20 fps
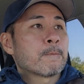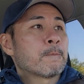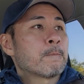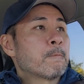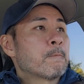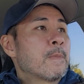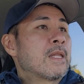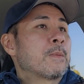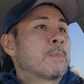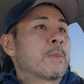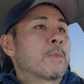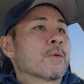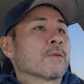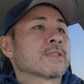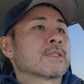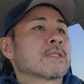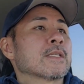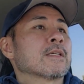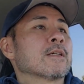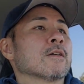Many people
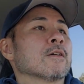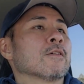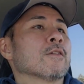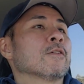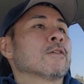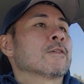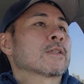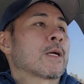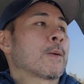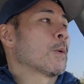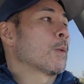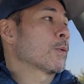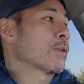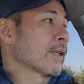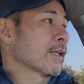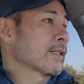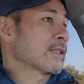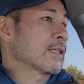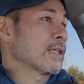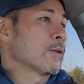still come up with an
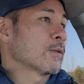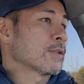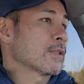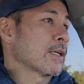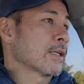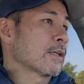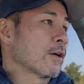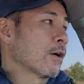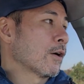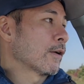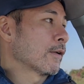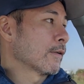excuse like